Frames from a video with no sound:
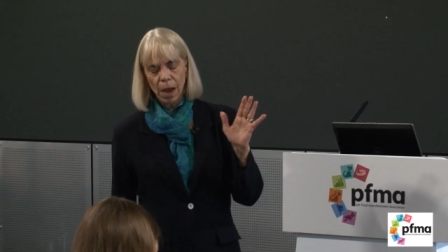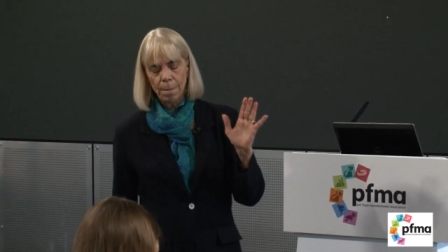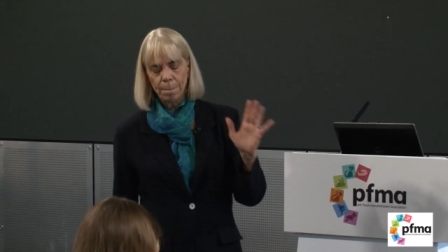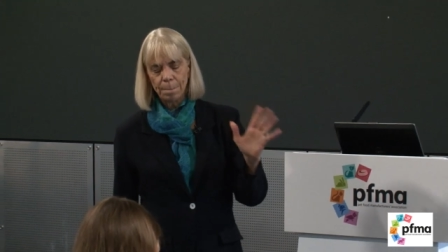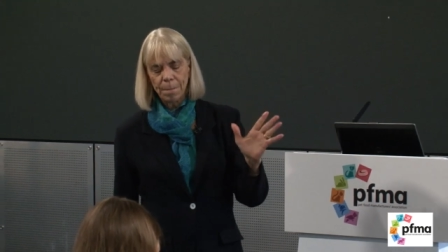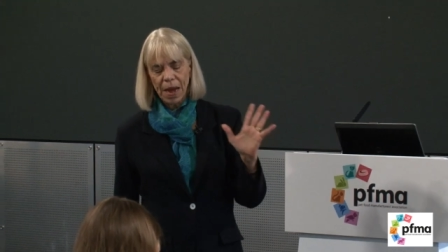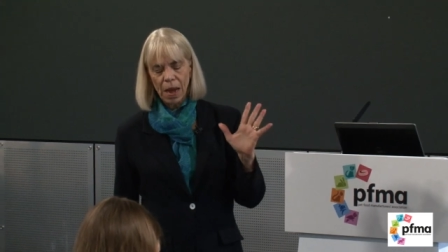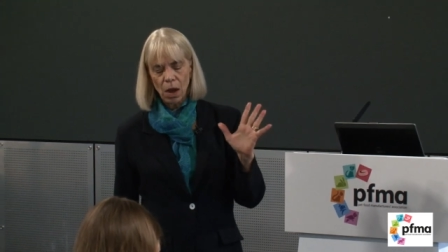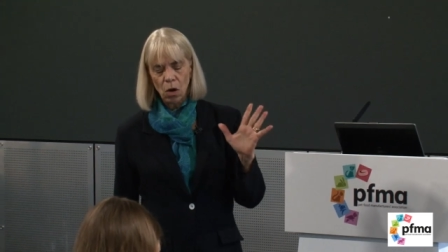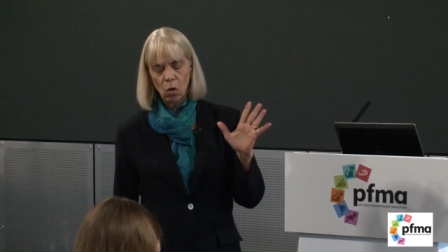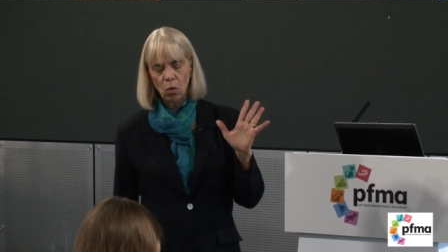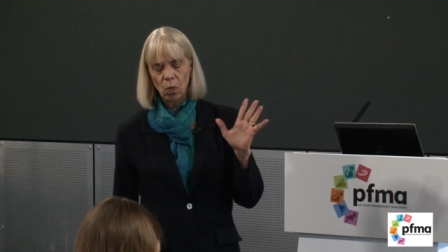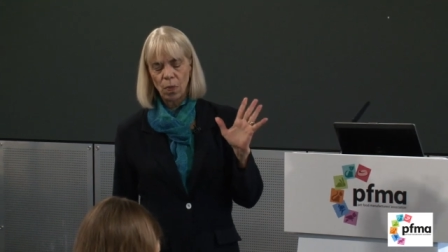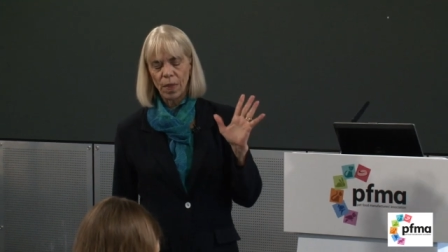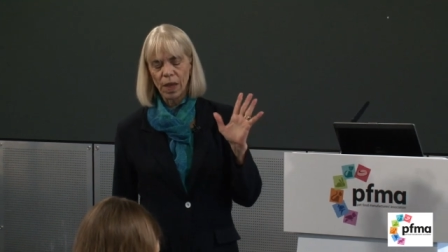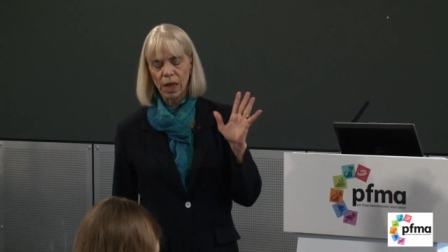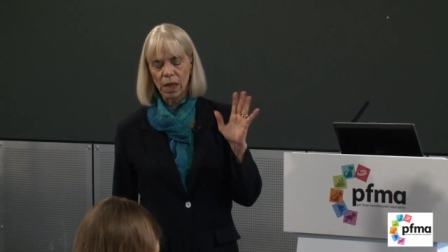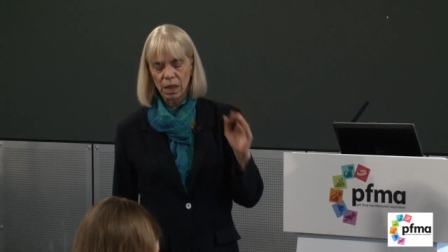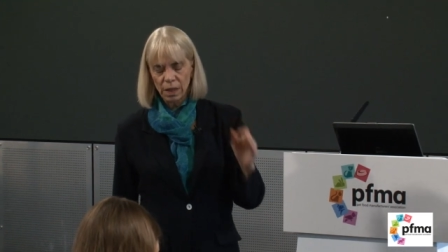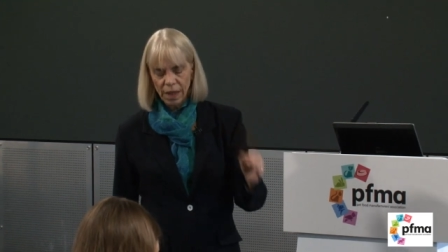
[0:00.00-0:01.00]
about
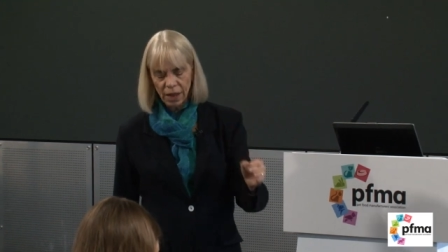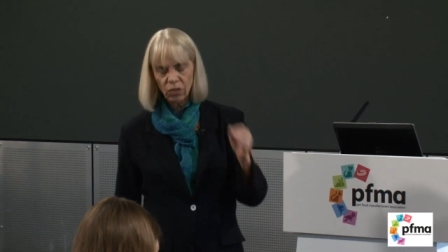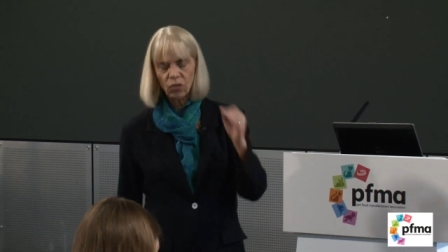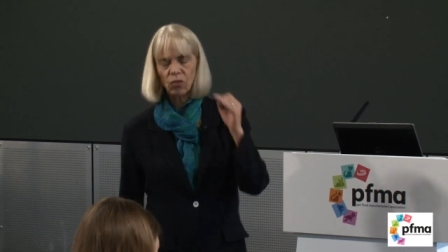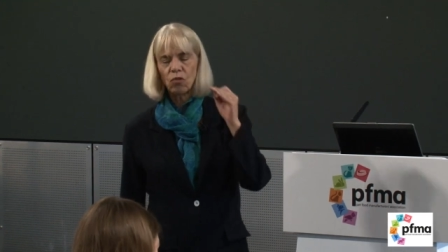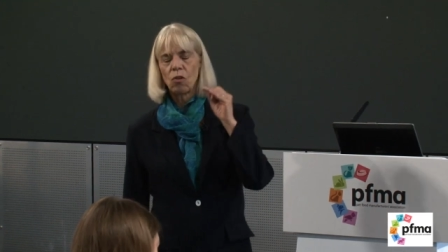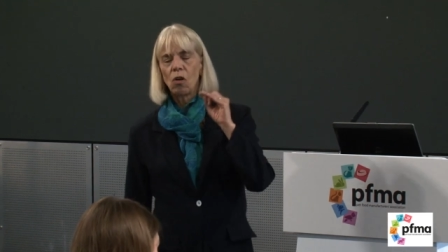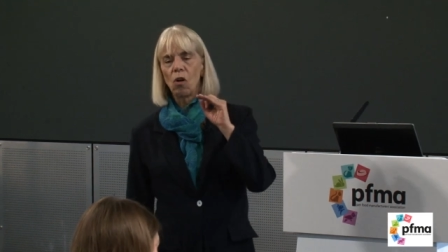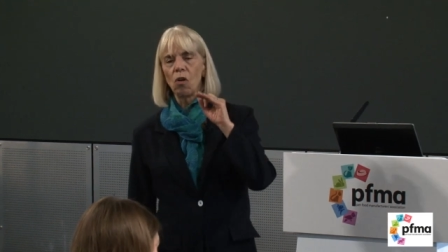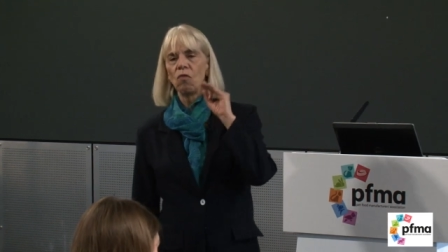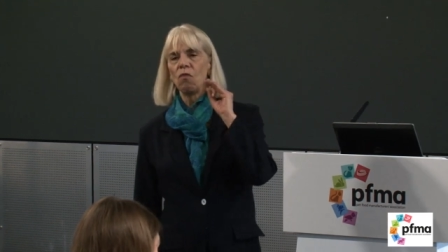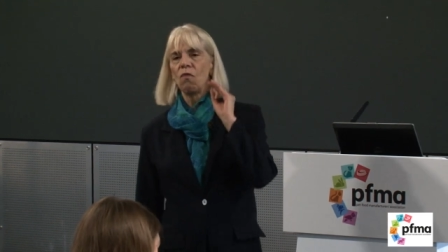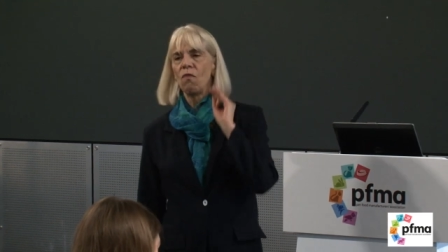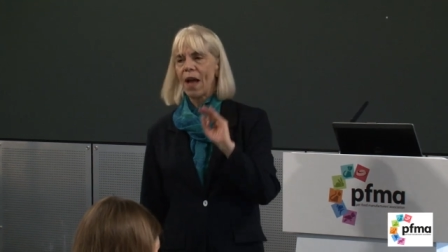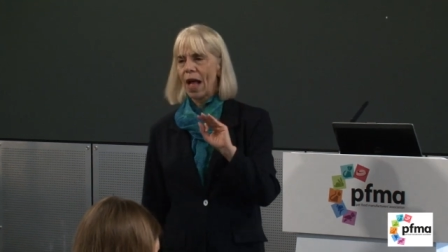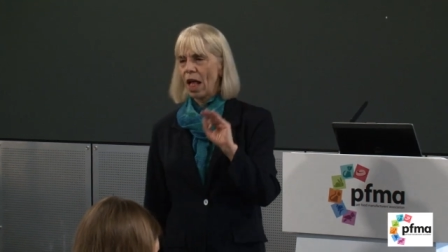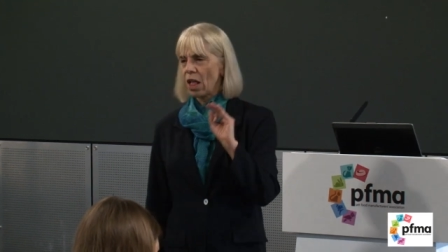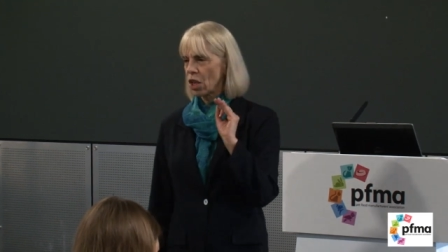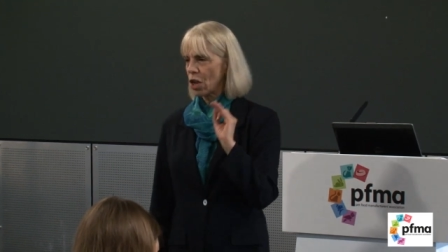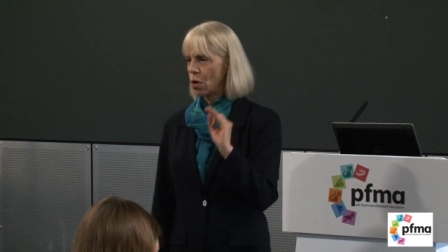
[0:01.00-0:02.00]
the cholesterol
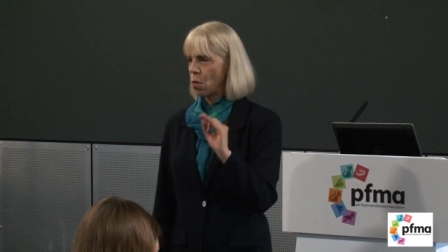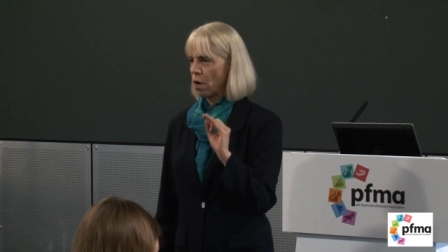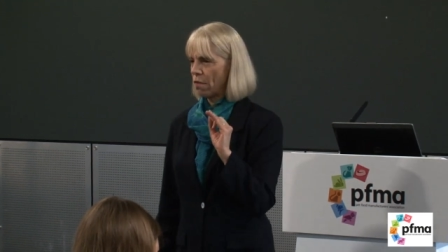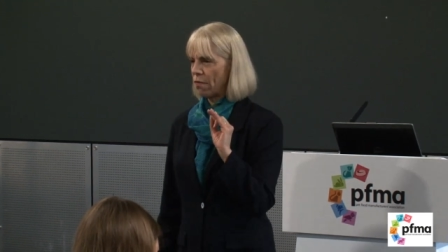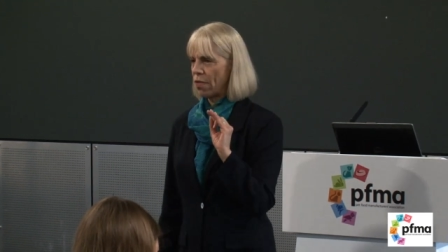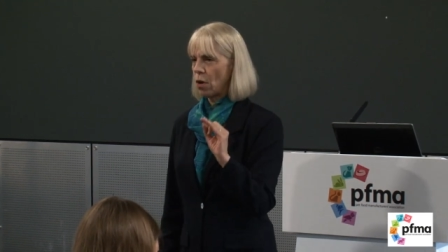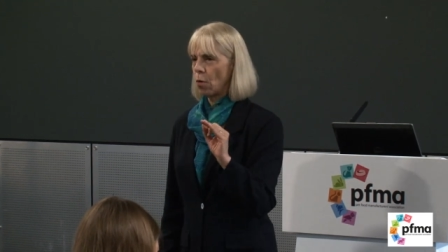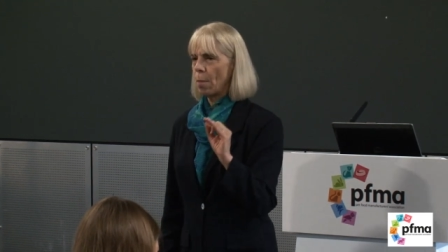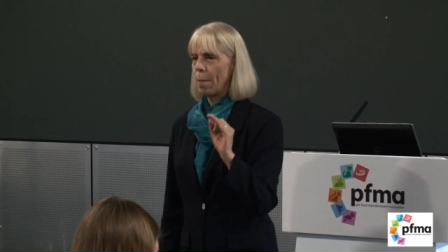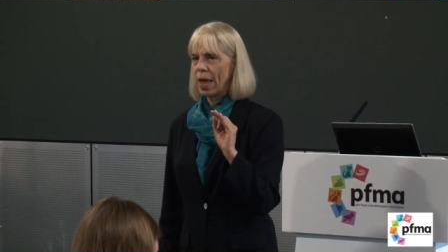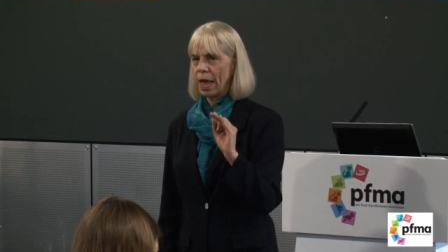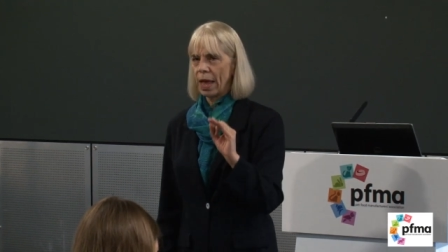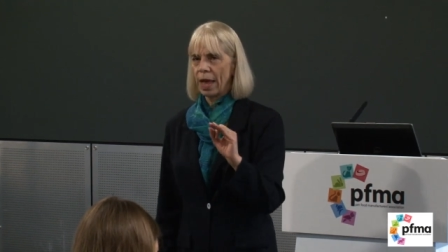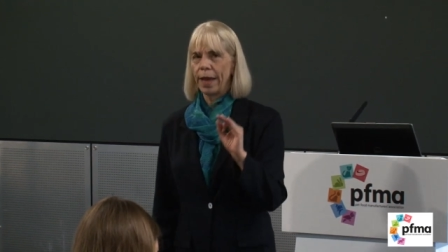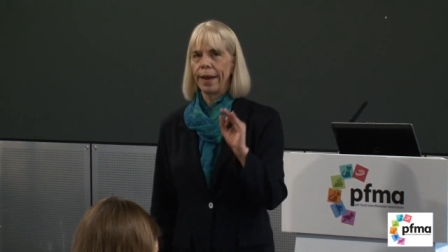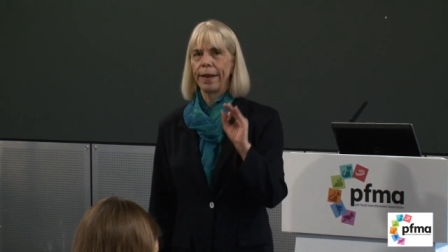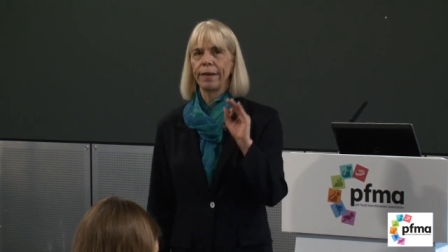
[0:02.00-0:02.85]
value of their pet.